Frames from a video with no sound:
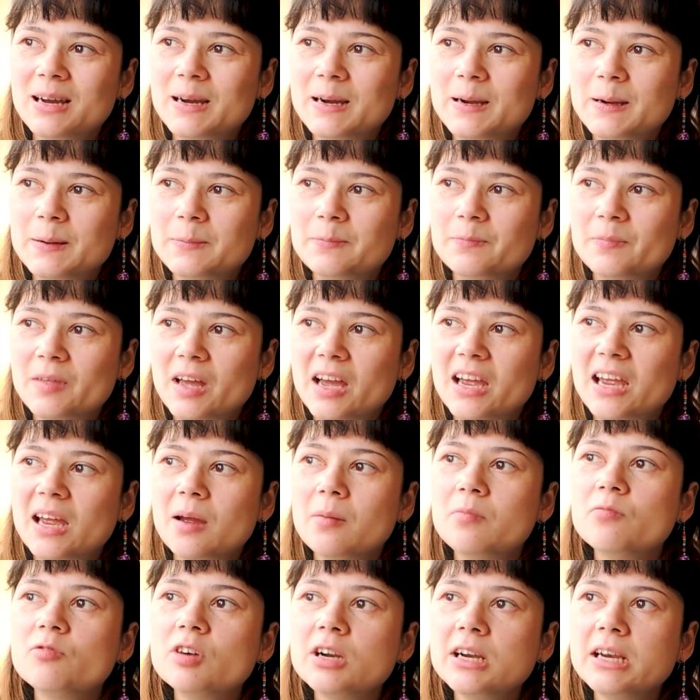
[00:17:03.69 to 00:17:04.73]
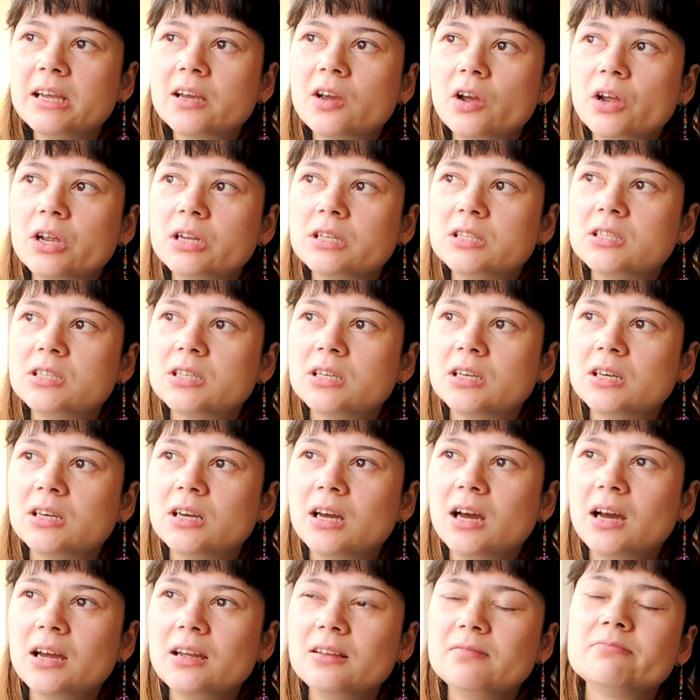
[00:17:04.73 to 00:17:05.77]
Um, I am really going
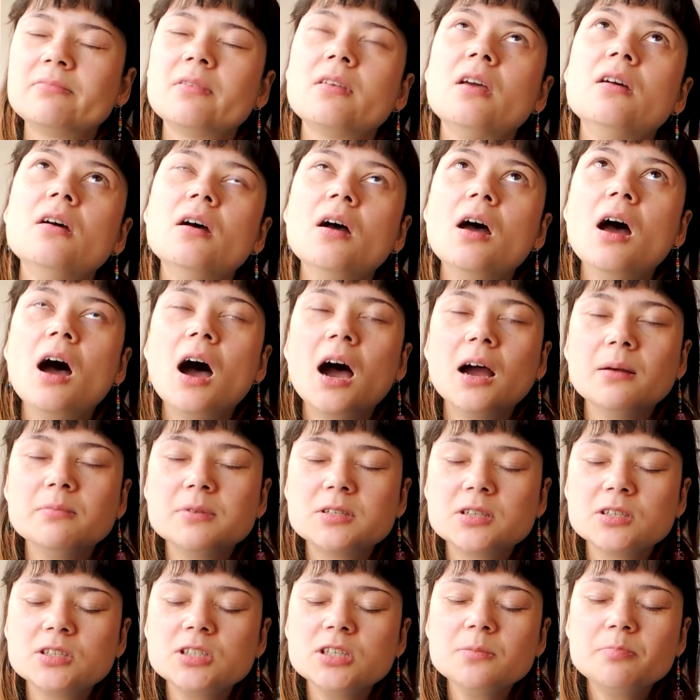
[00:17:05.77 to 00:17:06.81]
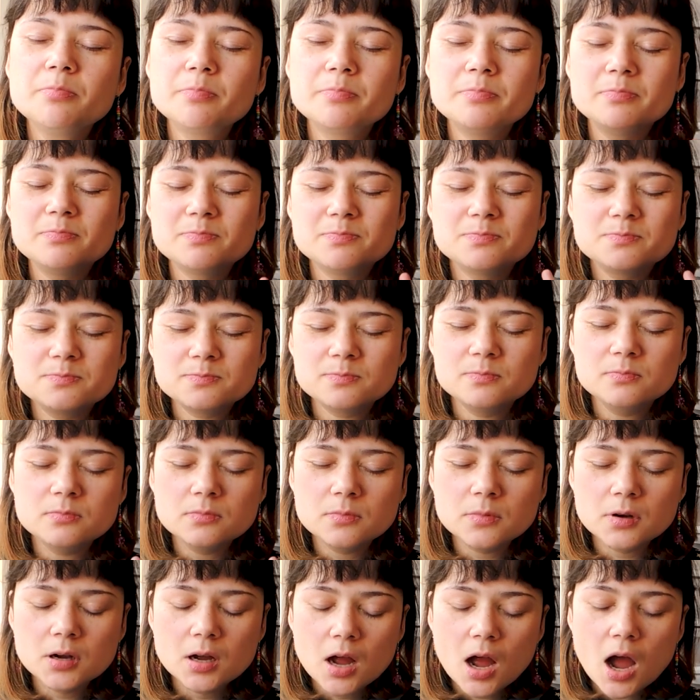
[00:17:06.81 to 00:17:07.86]
to... I, I'm such a...
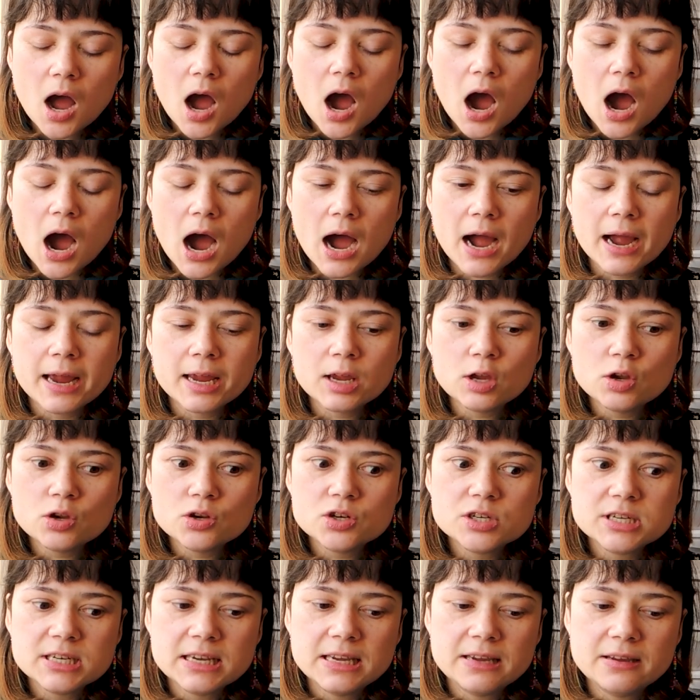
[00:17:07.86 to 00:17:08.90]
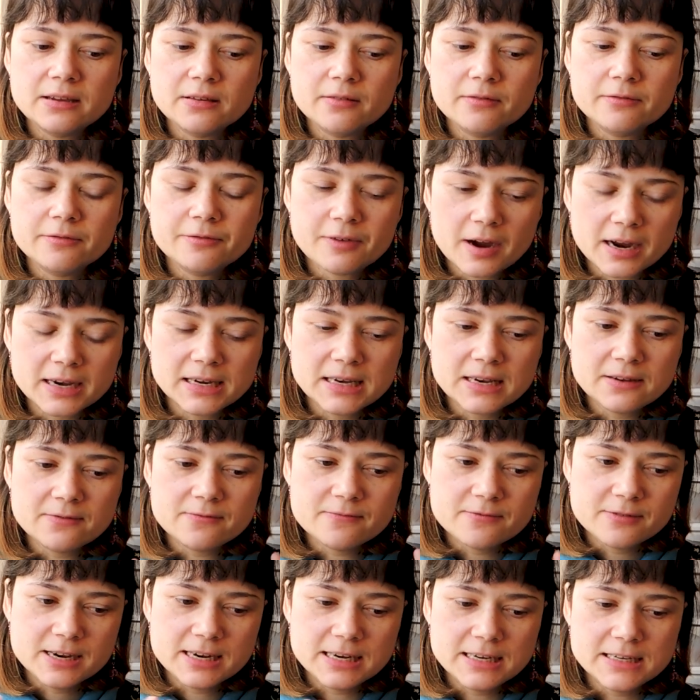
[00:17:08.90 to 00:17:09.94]
I usually find it
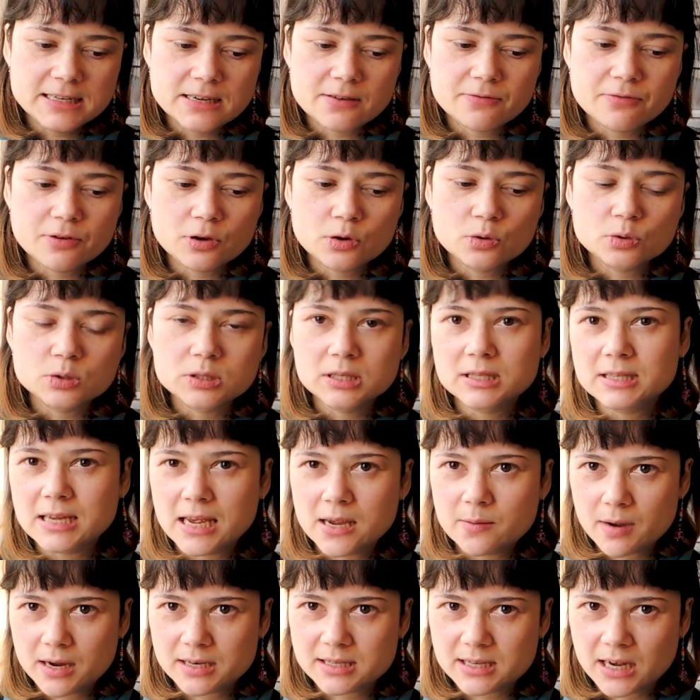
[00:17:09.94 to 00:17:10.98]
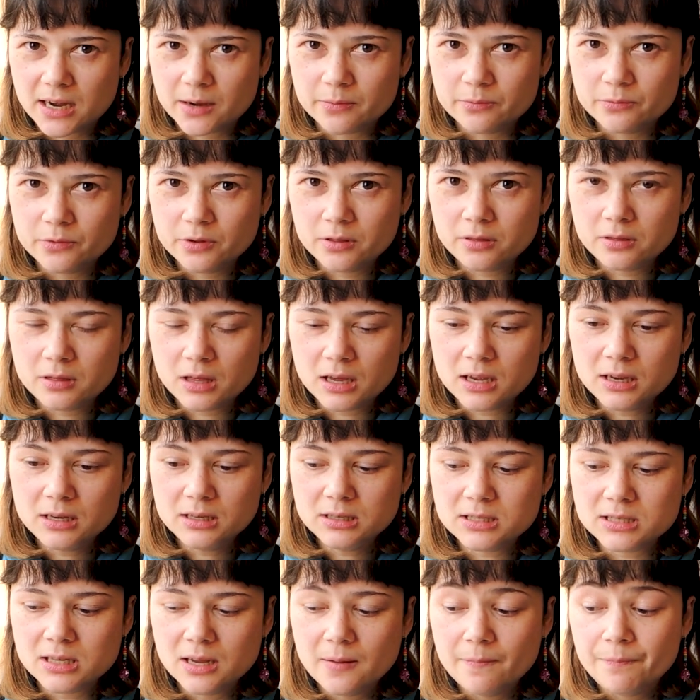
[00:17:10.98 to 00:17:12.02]
really difficult to take my time with
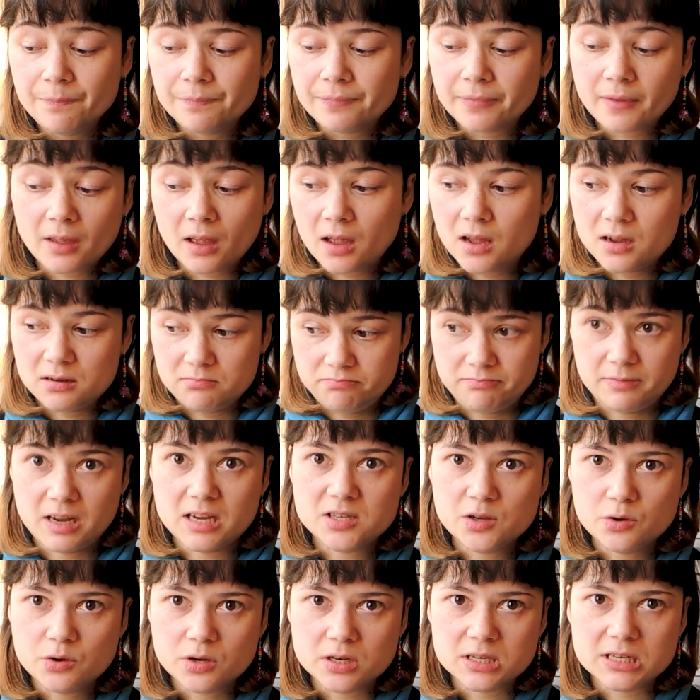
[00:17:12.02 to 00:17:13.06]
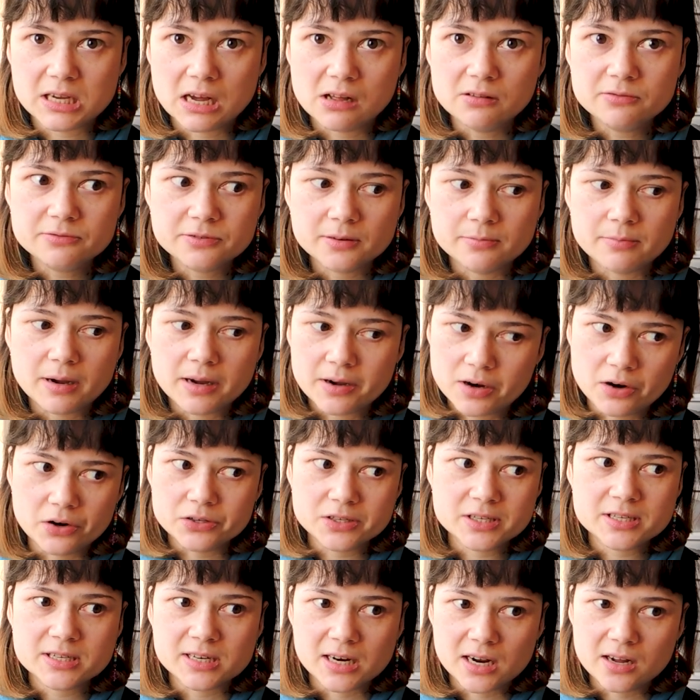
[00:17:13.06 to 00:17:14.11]
things. As you can tell from my
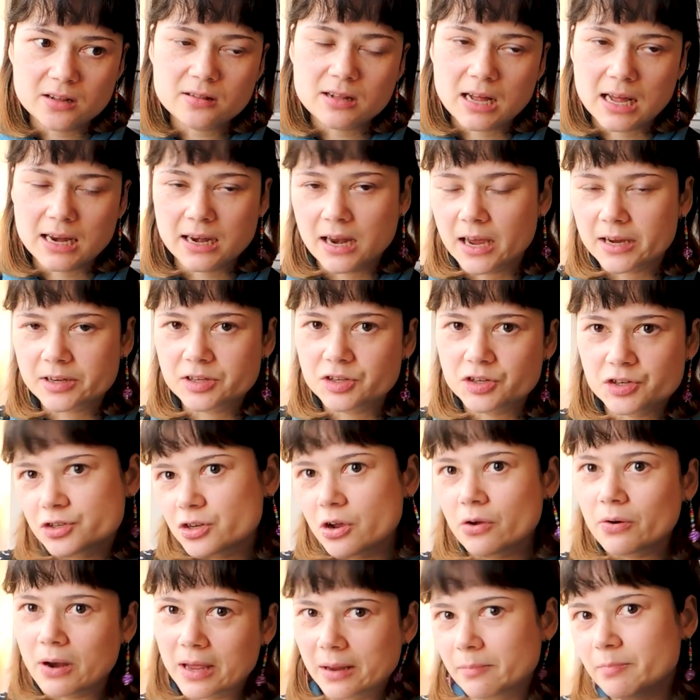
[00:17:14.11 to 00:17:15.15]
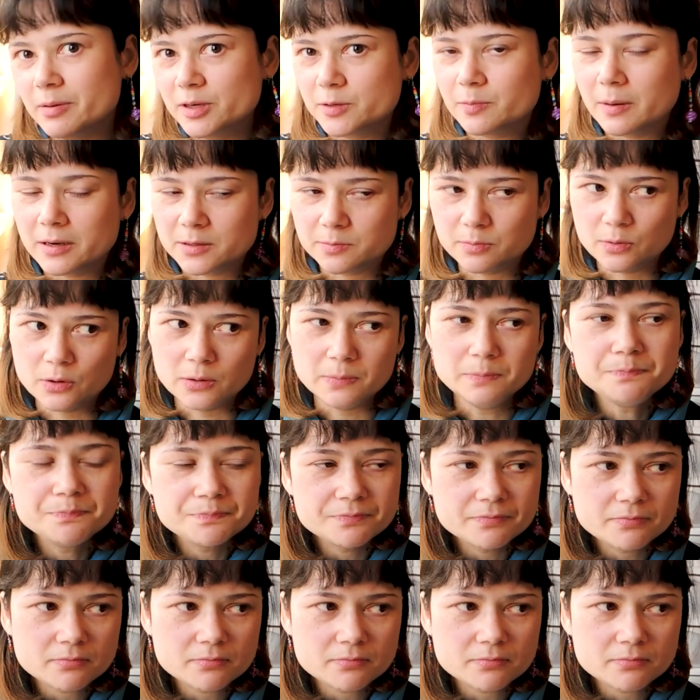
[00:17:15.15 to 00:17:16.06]
art style, I like to just go like bish bash bomb.